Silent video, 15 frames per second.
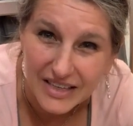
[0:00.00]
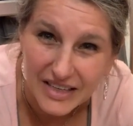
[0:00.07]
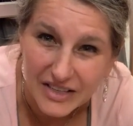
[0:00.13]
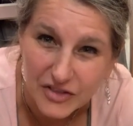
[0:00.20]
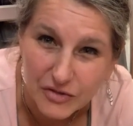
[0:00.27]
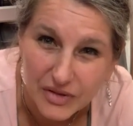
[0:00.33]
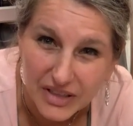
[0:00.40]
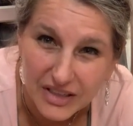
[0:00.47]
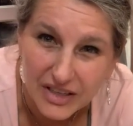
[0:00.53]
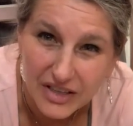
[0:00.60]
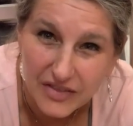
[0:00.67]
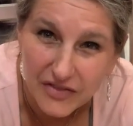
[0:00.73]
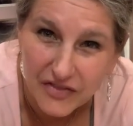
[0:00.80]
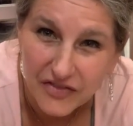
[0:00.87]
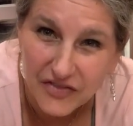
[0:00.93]
you can
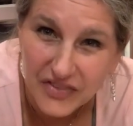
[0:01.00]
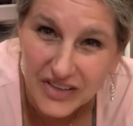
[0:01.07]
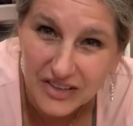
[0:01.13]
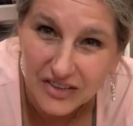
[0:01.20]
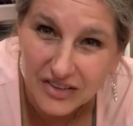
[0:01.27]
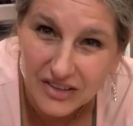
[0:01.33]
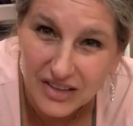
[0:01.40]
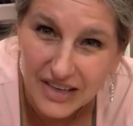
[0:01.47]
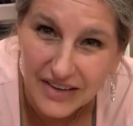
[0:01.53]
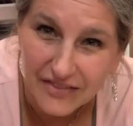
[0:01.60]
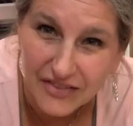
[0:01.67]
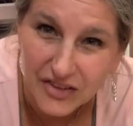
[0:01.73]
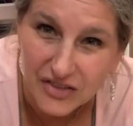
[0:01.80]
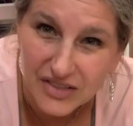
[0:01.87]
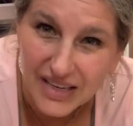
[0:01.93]
feel if
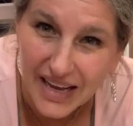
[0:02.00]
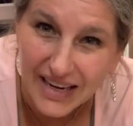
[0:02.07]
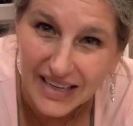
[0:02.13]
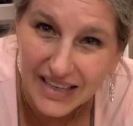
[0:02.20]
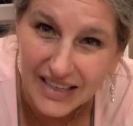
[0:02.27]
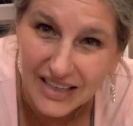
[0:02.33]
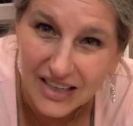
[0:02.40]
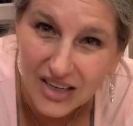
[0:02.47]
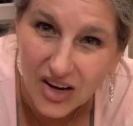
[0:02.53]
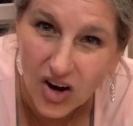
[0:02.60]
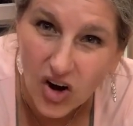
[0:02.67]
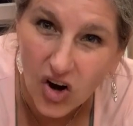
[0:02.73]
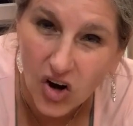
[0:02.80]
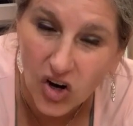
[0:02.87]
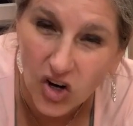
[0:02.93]
there's any
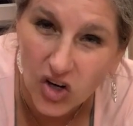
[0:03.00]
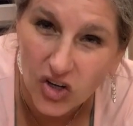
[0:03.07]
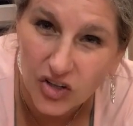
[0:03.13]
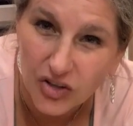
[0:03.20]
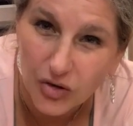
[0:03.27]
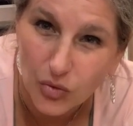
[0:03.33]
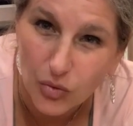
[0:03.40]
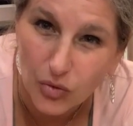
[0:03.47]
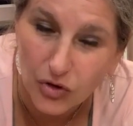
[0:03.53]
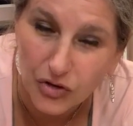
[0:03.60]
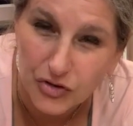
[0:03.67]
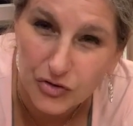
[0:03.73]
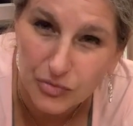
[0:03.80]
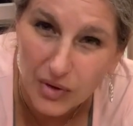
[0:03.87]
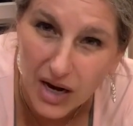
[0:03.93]
hard or
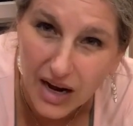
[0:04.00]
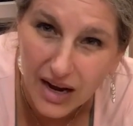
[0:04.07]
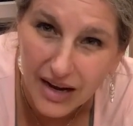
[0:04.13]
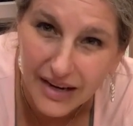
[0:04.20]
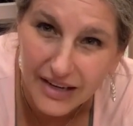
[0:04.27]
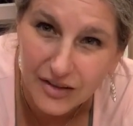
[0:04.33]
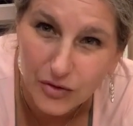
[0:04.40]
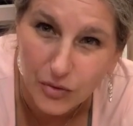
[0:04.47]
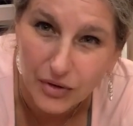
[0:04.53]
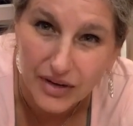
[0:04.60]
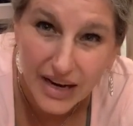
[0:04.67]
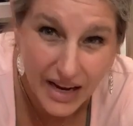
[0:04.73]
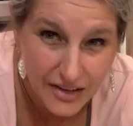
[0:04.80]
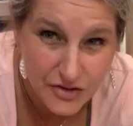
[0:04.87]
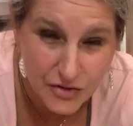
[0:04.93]
dried or
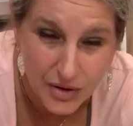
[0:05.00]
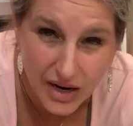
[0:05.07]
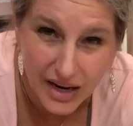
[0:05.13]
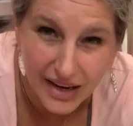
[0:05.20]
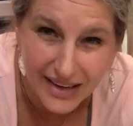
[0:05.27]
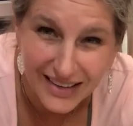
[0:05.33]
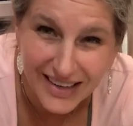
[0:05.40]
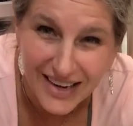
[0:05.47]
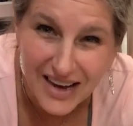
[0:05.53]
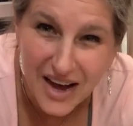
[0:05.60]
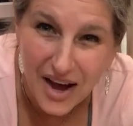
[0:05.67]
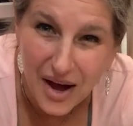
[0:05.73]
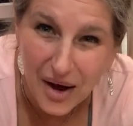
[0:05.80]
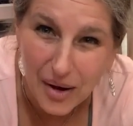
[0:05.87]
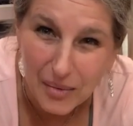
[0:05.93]
not dried
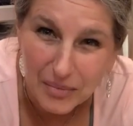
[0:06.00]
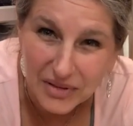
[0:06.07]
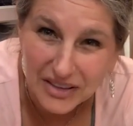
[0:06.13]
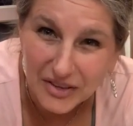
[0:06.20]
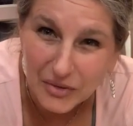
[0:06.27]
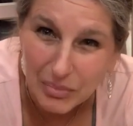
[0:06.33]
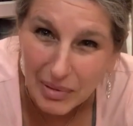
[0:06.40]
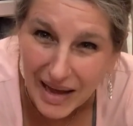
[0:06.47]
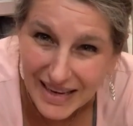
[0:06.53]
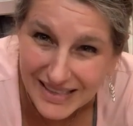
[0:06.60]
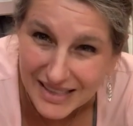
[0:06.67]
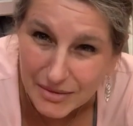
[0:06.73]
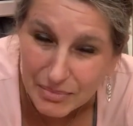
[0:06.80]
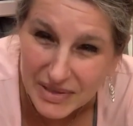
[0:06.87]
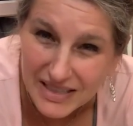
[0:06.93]
little
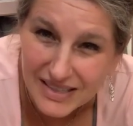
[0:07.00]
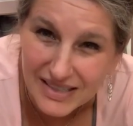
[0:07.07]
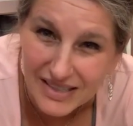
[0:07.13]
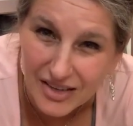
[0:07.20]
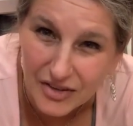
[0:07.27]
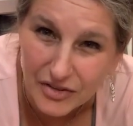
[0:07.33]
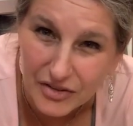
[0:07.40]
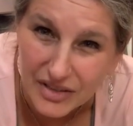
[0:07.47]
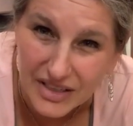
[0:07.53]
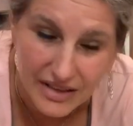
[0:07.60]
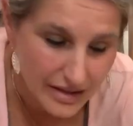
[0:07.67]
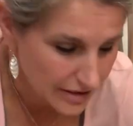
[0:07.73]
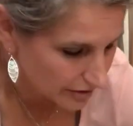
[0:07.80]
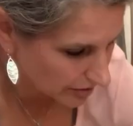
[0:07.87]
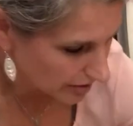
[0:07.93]
pasta pieces underneath
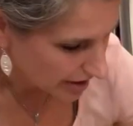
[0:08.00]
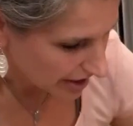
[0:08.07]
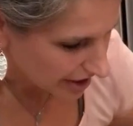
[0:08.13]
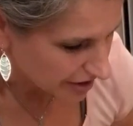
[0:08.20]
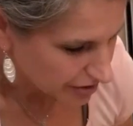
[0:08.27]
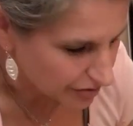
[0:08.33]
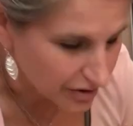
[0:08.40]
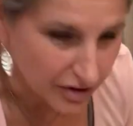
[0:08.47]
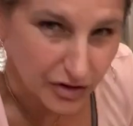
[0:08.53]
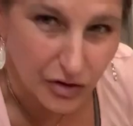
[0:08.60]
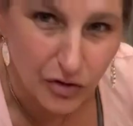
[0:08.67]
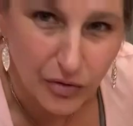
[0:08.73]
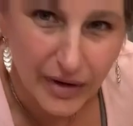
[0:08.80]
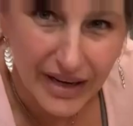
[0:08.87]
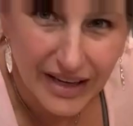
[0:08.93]
here. You can
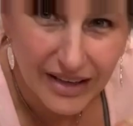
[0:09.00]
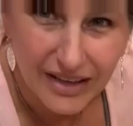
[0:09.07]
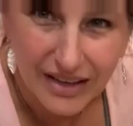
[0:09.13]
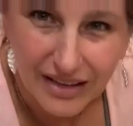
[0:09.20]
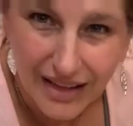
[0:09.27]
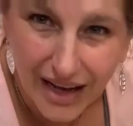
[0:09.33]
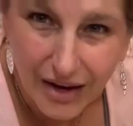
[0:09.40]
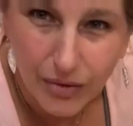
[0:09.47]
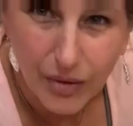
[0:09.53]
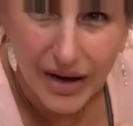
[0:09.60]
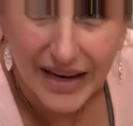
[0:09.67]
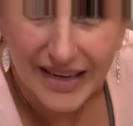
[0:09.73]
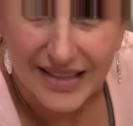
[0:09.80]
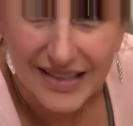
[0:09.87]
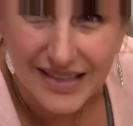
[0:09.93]
crank it
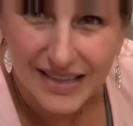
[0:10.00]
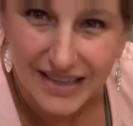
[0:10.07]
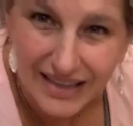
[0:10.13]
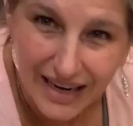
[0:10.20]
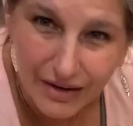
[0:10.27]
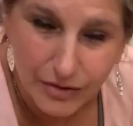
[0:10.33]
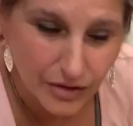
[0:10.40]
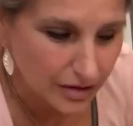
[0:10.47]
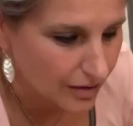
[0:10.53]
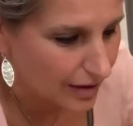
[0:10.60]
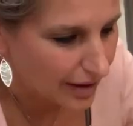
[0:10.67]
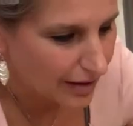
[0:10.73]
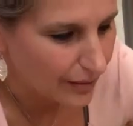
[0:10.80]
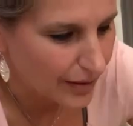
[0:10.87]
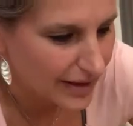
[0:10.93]
clockwise,
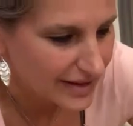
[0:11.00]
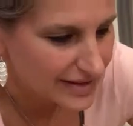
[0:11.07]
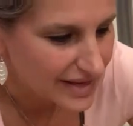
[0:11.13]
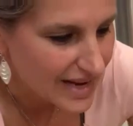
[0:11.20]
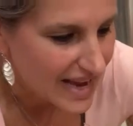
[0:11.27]
counterclockwise,